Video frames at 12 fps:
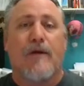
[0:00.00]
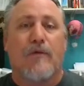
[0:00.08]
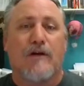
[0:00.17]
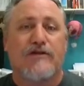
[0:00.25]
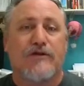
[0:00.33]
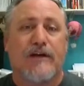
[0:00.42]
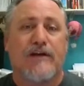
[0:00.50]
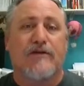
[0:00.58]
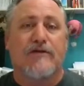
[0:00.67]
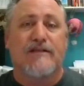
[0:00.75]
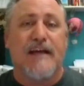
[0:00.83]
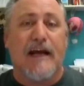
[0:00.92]
Once you get
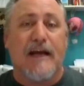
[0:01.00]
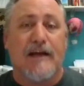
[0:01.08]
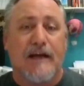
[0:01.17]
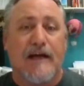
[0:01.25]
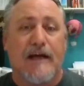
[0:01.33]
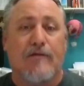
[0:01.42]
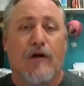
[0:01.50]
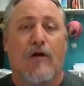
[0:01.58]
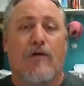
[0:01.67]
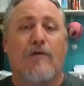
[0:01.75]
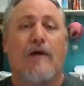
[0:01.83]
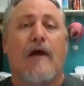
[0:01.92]
your second
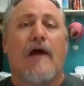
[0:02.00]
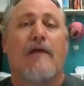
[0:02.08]
hero,